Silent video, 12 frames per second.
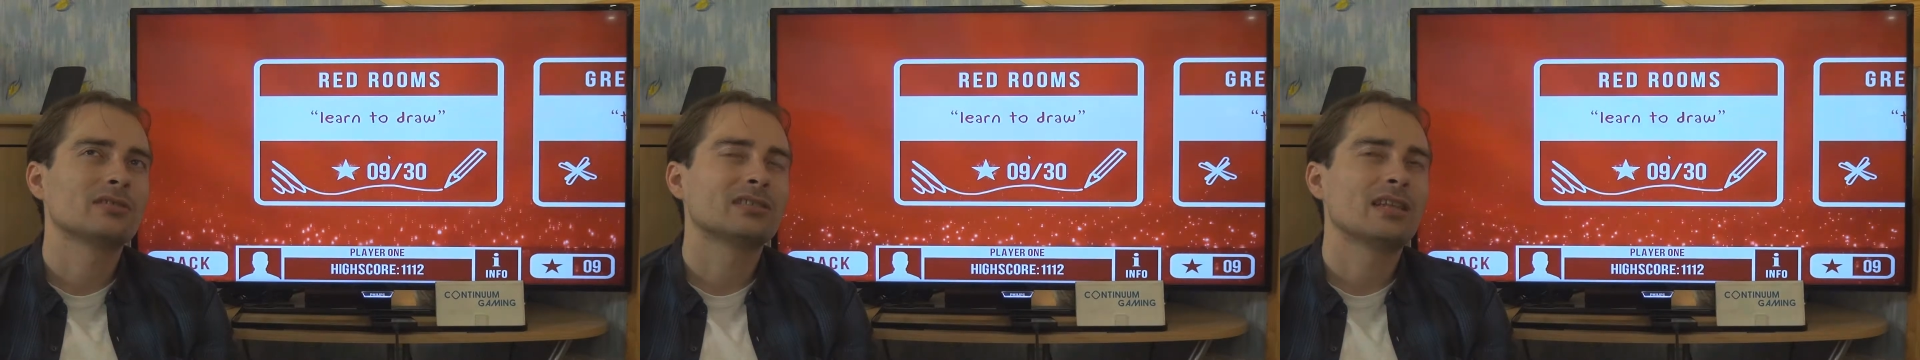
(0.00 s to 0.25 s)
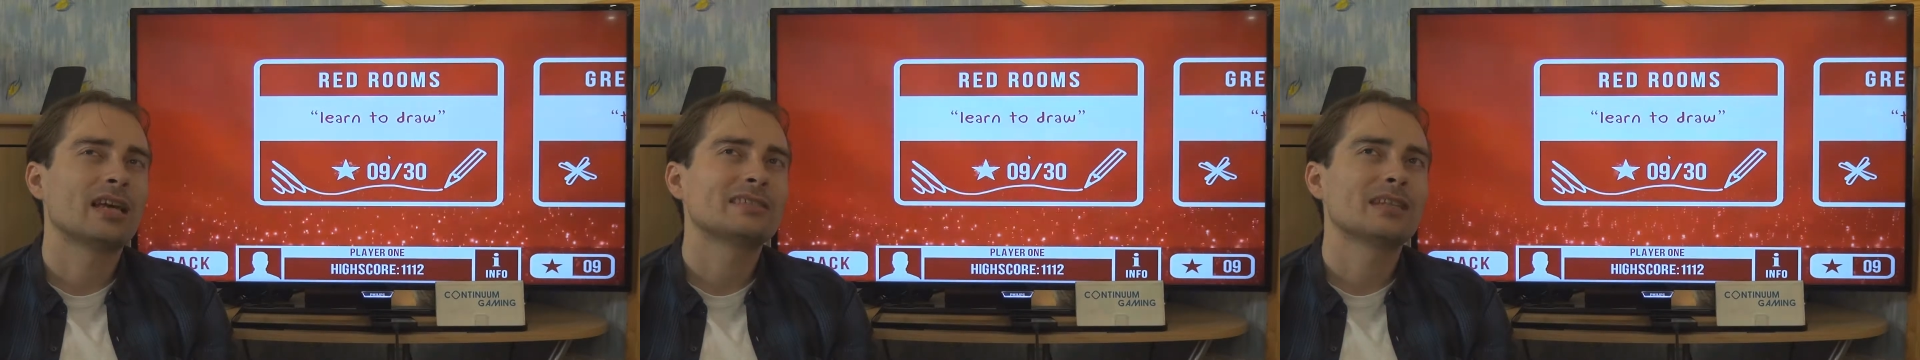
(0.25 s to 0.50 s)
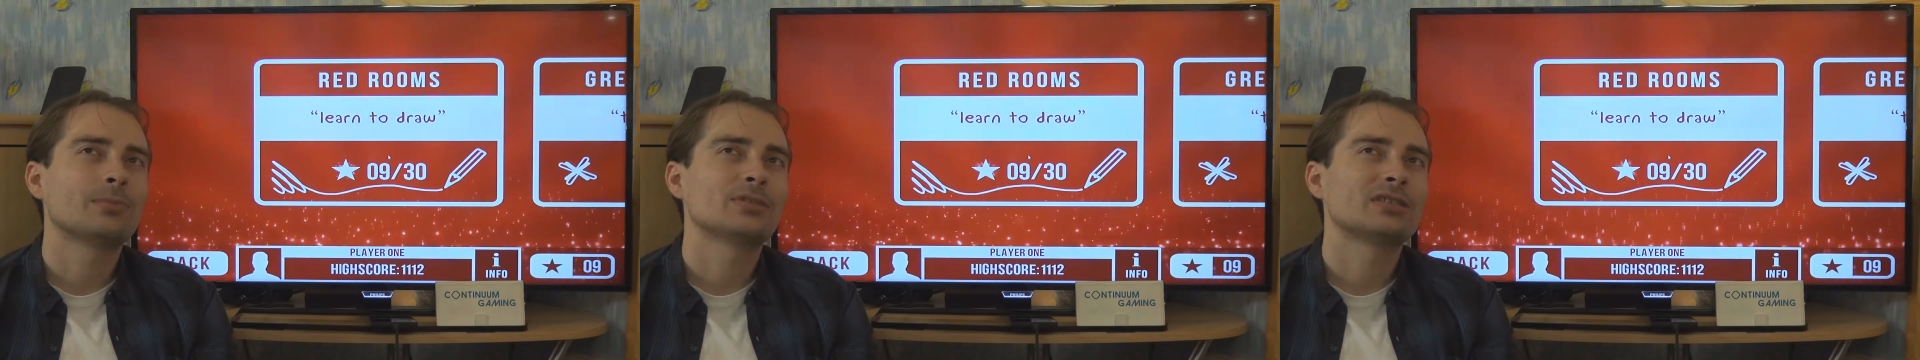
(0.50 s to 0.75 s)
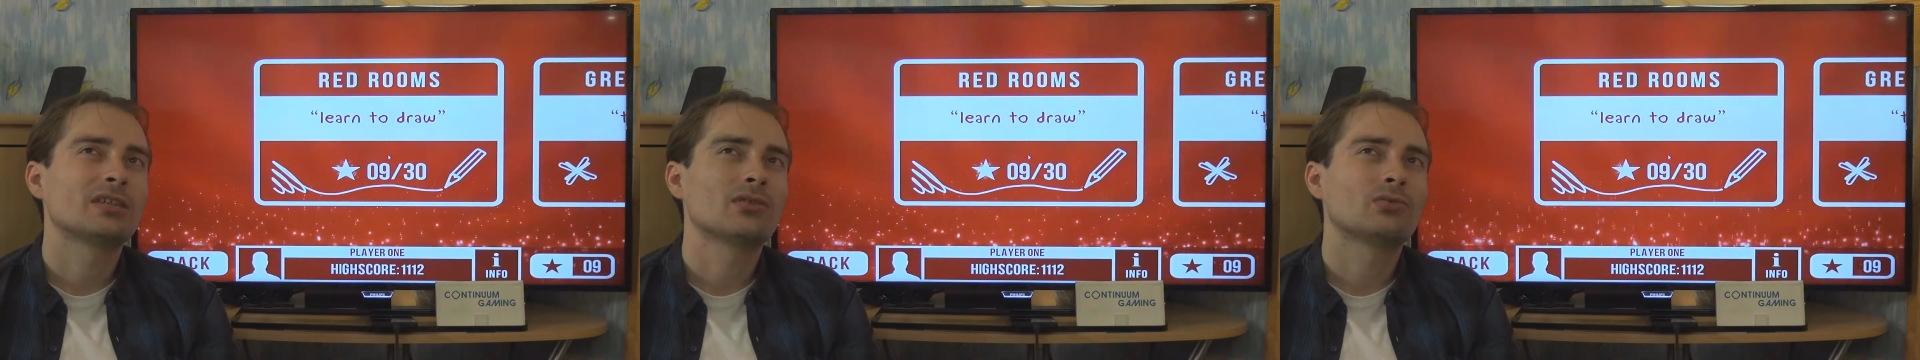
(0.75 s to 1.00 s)
in the last
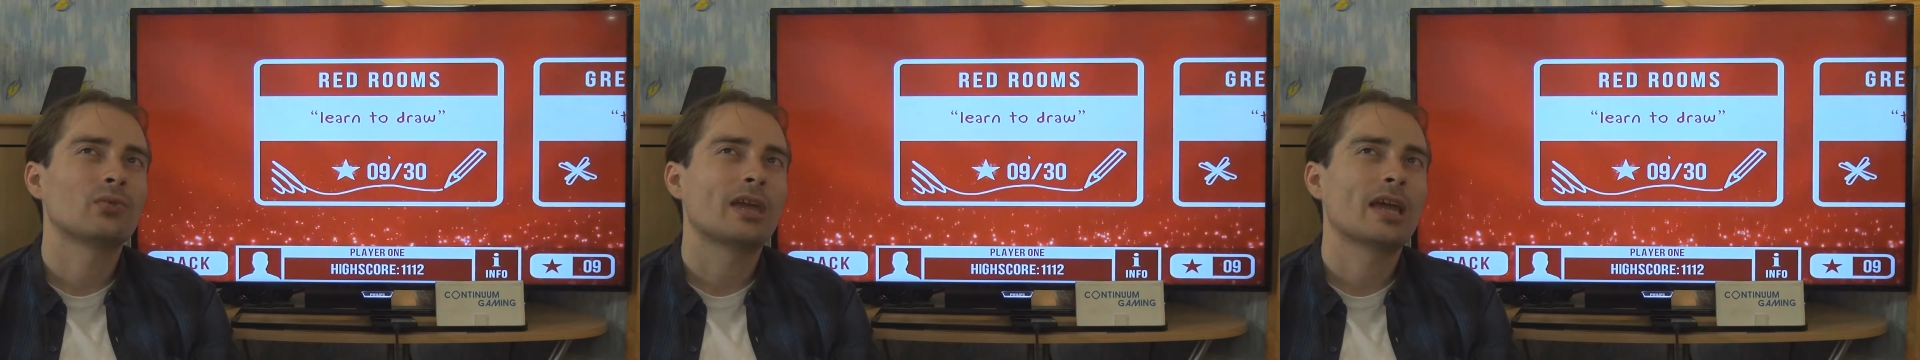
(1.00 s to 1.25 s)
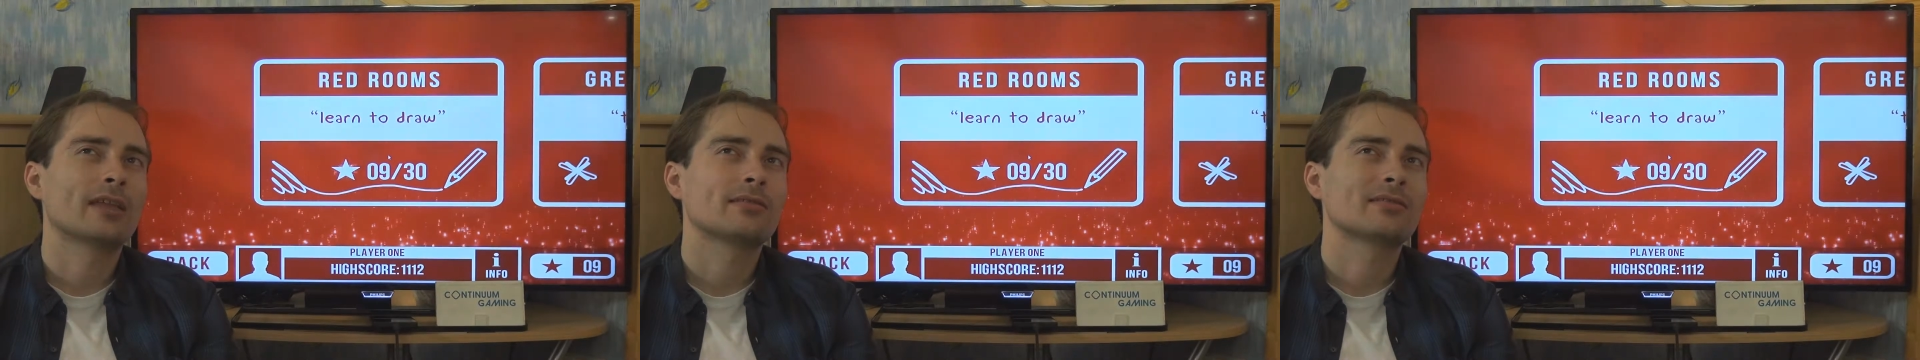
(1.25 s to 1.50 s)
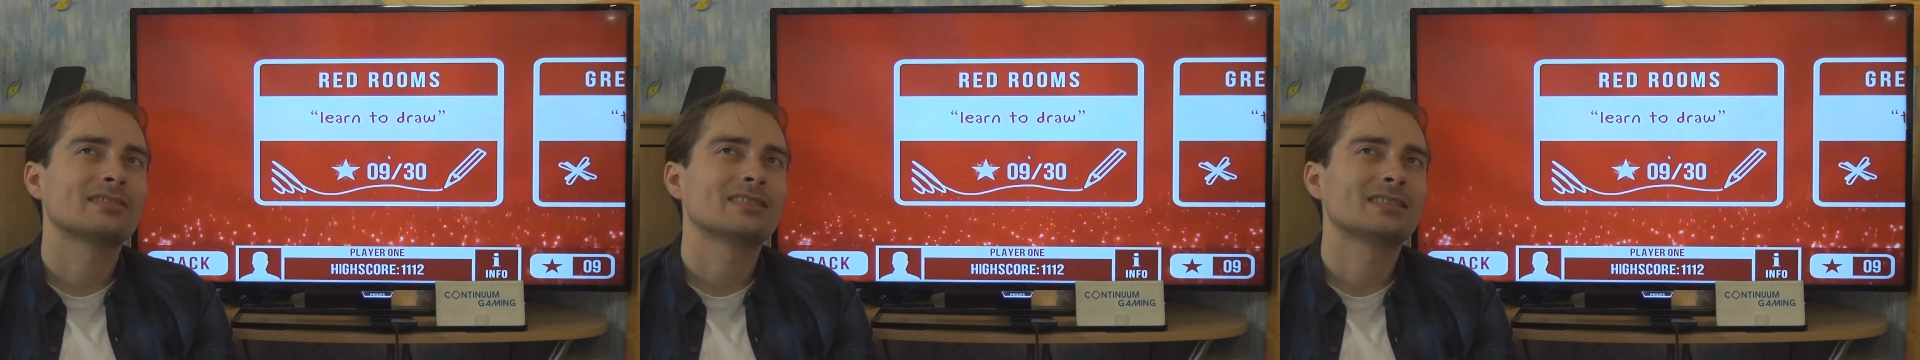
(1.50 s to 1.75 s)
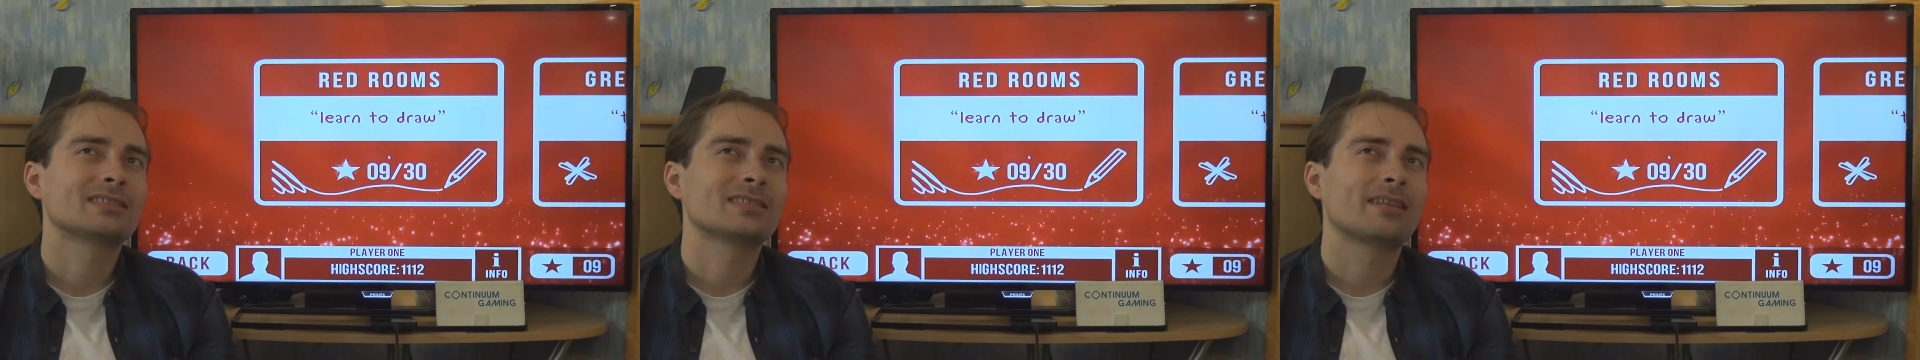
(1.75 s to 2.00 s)
episode we had
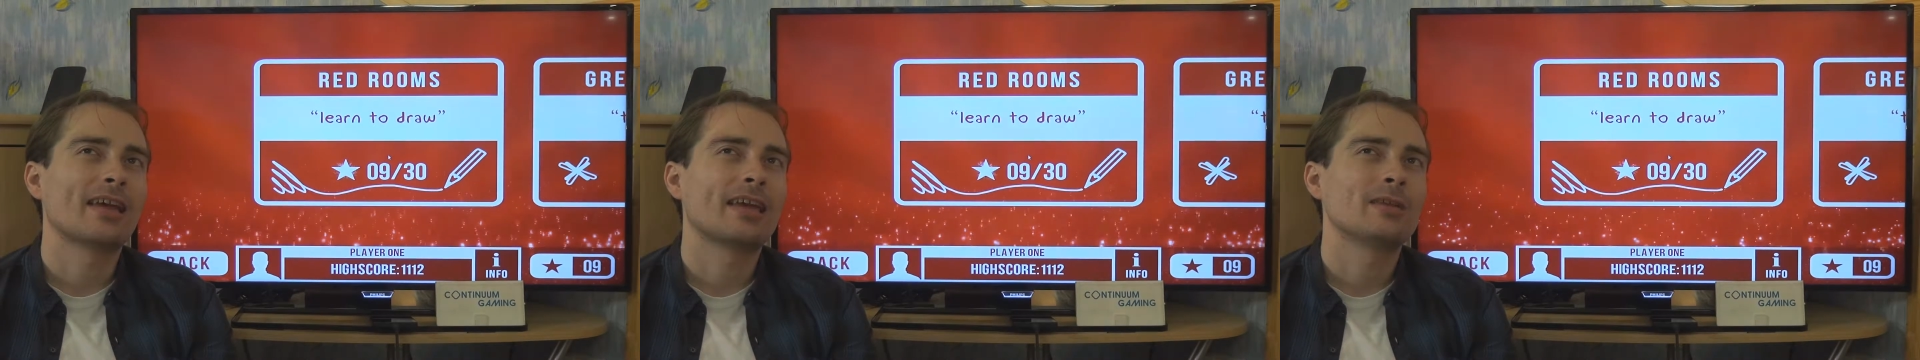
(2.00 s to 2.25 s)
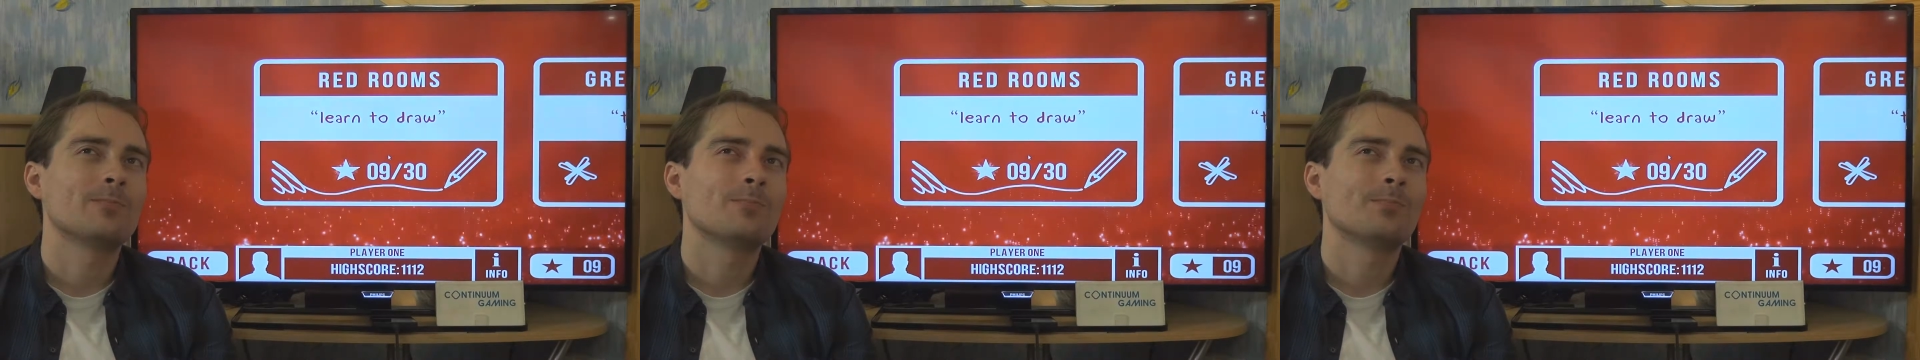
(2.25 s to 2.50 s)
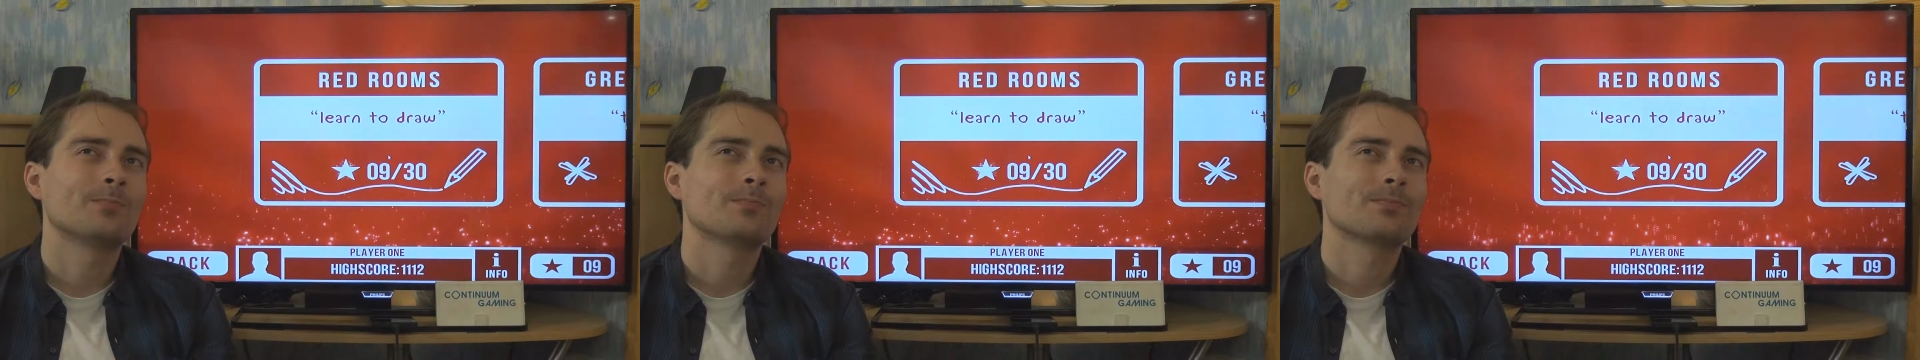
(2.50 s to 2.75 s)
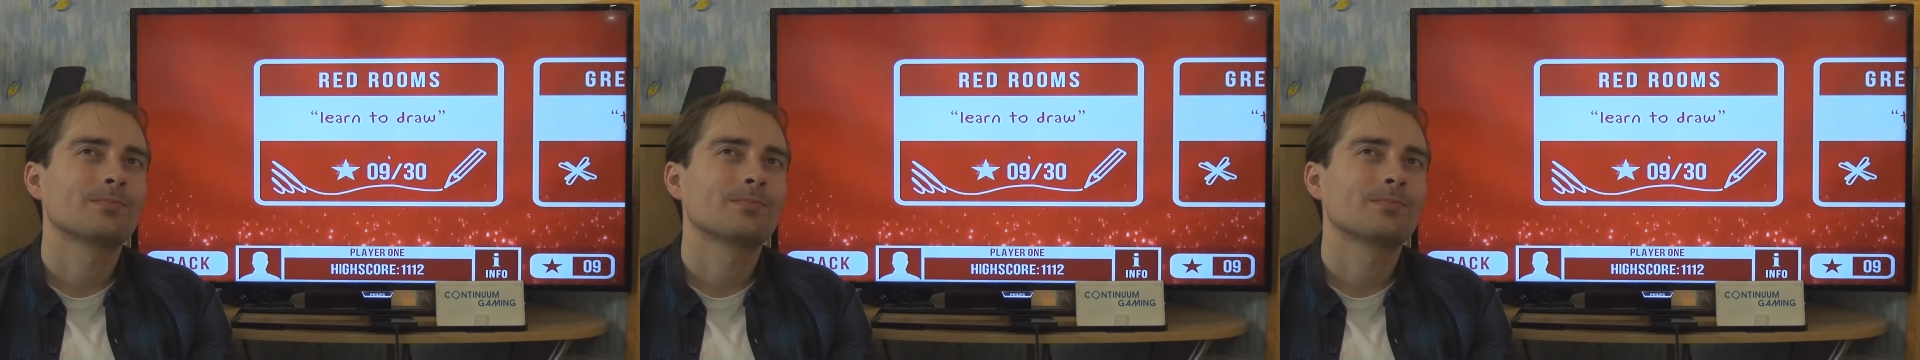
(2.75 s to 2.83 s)
this game.